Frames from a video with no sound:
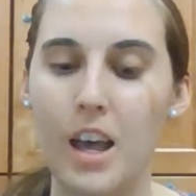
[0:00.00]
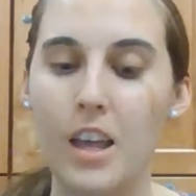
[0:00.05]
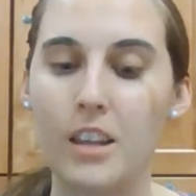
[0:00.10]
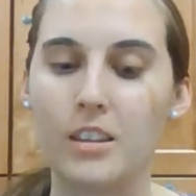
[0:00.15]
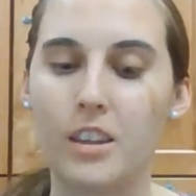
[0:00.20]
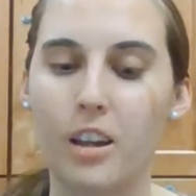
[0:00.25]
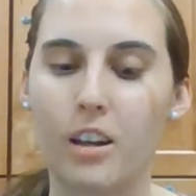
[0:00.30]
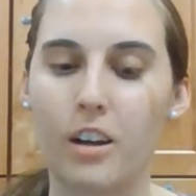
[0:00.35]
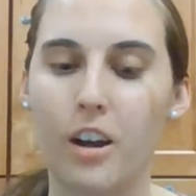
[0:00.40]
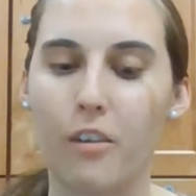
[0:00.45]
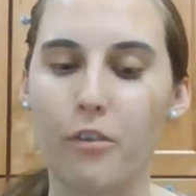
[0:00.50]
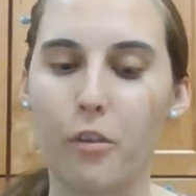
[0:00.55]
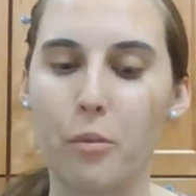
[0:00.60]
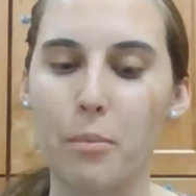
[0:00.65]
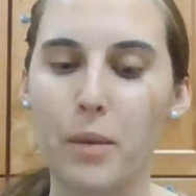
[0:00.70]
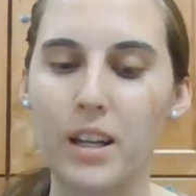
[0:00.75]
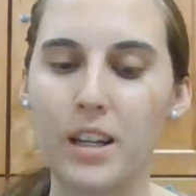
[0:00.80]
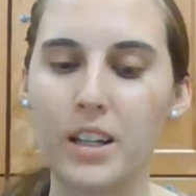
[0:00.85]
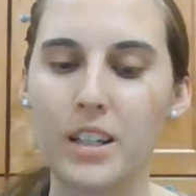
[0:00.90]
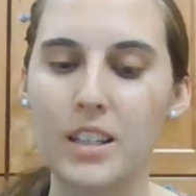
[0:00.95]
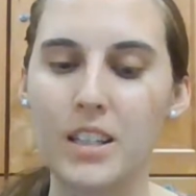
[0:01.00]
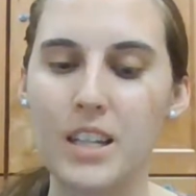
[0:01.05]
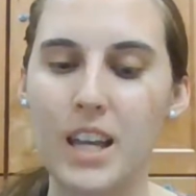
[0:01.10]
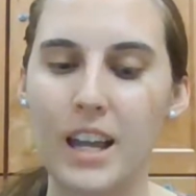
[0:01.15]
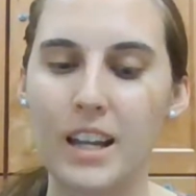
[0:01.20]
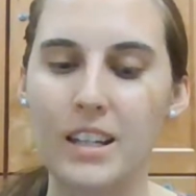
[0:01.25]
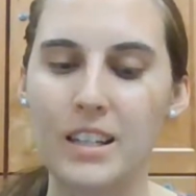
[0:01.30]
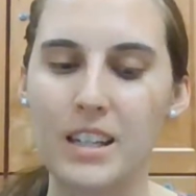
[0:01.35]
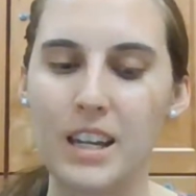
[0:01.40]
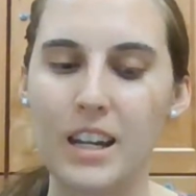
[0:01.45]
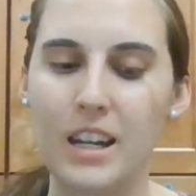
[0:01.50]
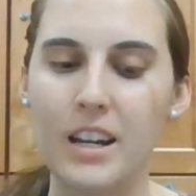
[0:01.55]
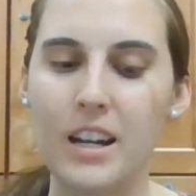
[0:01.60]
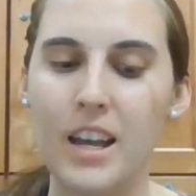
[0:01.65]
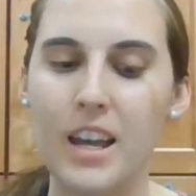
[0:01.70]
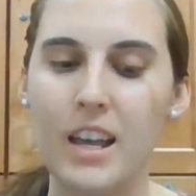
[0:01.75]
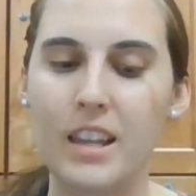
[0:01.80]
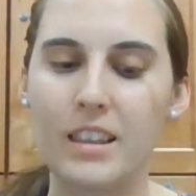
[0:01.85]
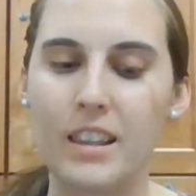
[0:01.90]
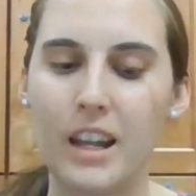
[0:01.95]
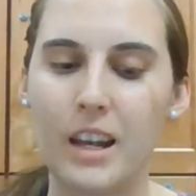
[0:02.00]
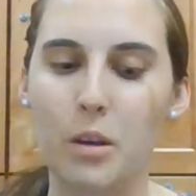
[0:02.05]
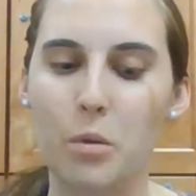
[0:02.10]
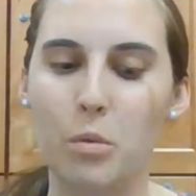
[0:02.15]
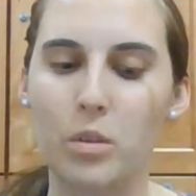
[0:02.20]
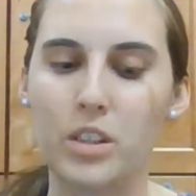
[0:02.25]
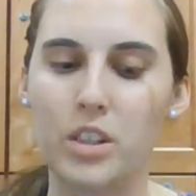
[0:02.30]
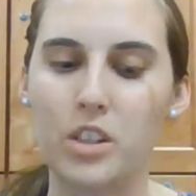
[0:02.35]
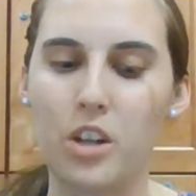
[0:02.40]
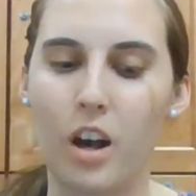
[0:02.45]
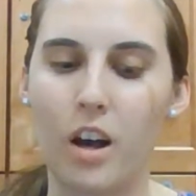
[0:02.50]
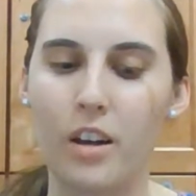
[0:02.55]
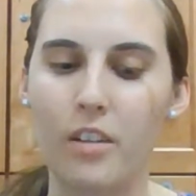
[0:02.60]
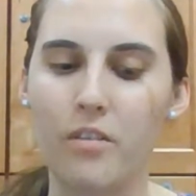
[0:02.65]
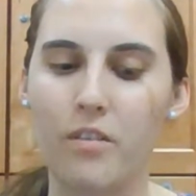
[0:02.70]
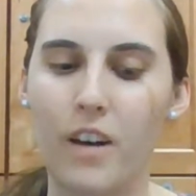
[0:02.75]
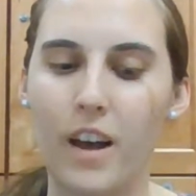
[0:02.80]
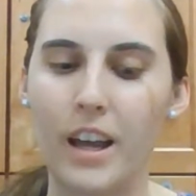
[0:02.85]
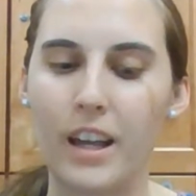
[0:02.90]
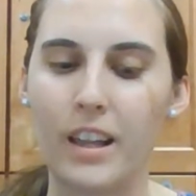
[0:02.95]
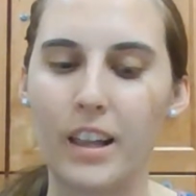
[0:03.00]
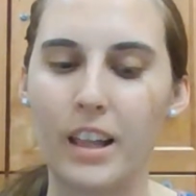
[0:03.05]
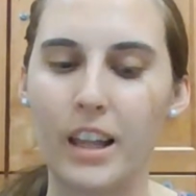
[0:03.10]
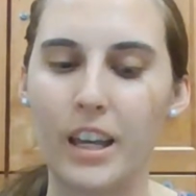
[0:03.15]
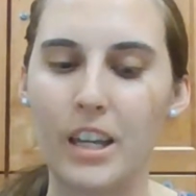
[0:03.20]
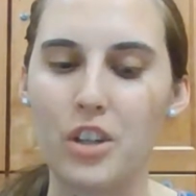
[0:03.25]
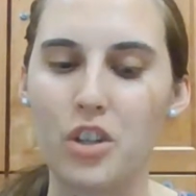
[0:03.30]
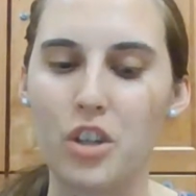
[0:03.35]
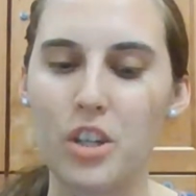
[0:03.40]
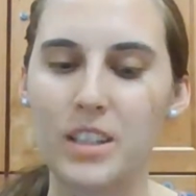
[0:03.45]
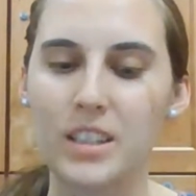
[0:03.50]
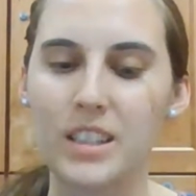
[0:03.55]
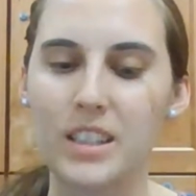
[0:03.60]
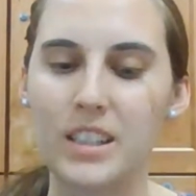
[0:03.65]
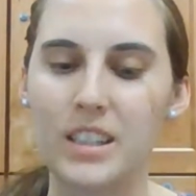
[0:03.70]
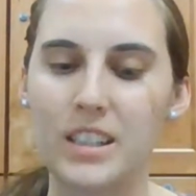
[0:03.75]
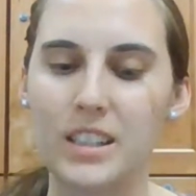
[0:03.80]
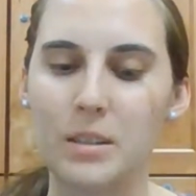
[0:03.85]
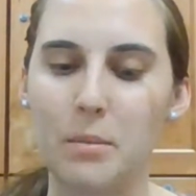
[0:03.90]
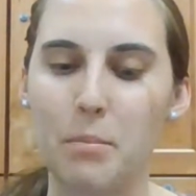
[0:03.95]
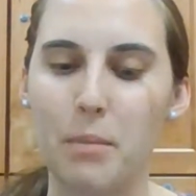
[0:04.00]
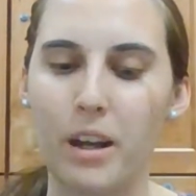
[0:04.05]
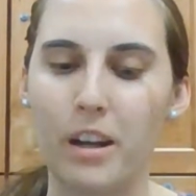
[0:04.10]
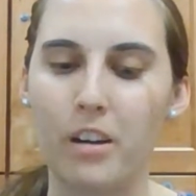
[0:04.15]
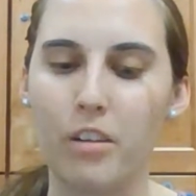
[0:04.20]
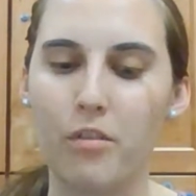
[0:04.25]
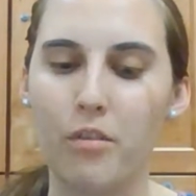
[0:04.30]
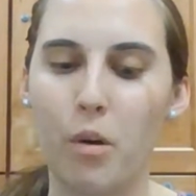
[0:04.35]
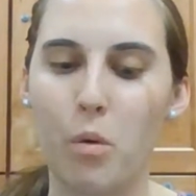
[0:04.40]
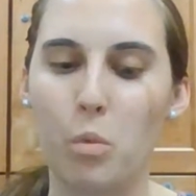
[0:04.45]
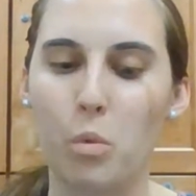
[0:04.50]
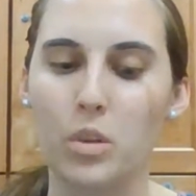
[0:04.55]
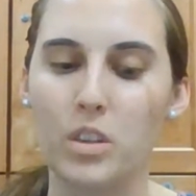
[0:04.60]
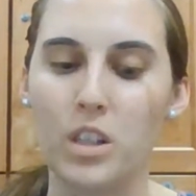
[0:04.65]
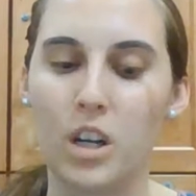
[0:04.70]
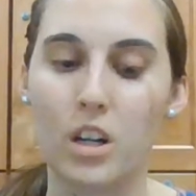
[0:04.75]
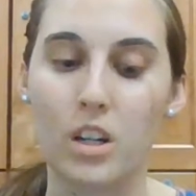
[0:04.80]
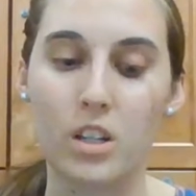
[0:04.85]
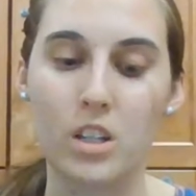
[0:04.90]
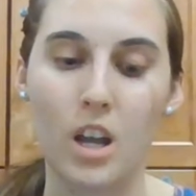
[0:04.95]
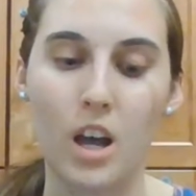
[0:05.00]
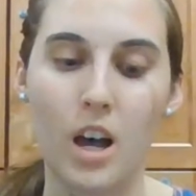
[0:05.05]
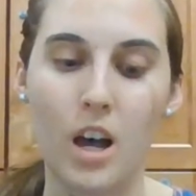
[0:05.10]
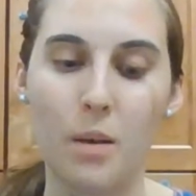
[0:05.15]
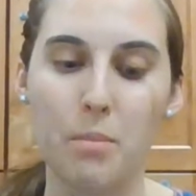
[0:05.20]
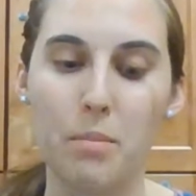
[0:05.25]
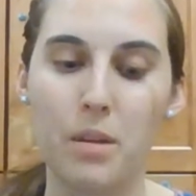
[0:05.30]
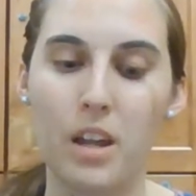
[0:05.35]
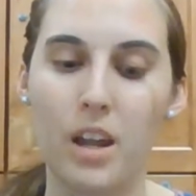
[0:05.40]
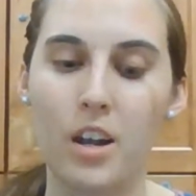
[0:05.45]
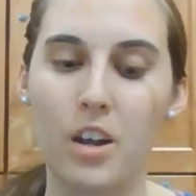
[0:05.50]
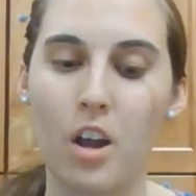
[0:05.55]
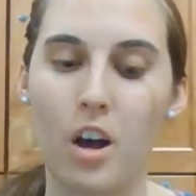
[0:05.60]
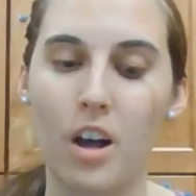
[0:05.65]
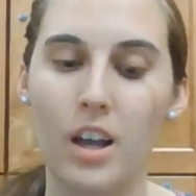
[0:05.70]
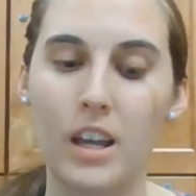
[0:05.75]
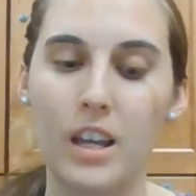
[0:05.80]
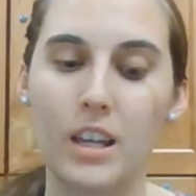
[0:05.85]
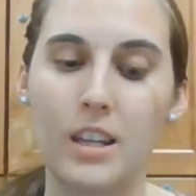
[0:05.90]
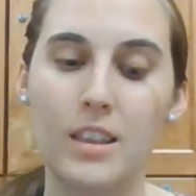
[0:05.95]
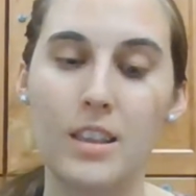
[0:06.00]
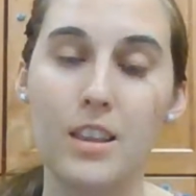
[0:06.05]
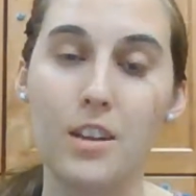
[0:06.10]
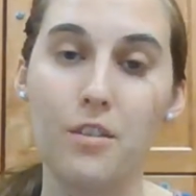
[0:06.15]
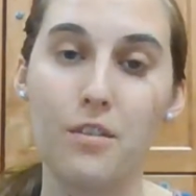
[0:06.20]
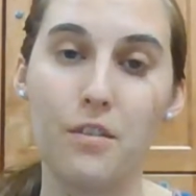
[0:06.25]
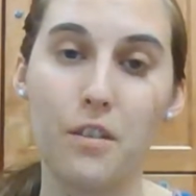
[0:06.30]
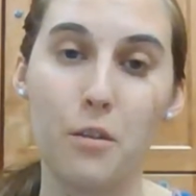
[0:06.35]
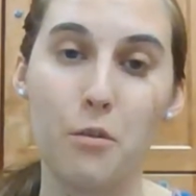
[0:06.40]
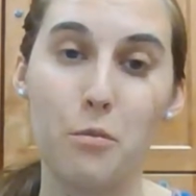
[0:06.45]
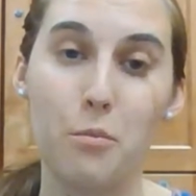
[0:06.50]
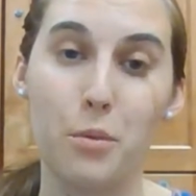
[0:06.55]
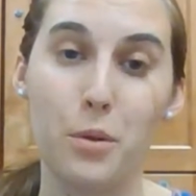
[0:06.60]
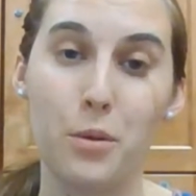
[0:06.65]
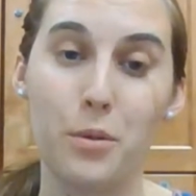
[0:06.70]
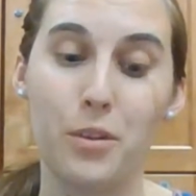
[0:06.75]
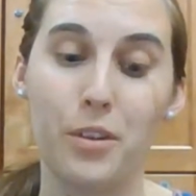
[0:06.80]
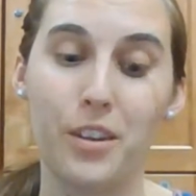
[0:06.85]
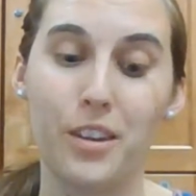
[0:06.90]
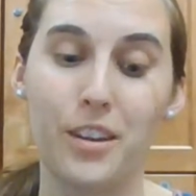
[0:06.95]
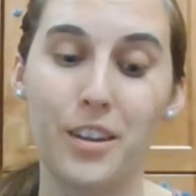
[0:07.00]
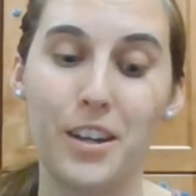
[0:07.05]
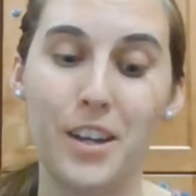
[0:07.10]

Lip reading: The government contended that it was not a violation since the microphone was on top and not in the phone booth.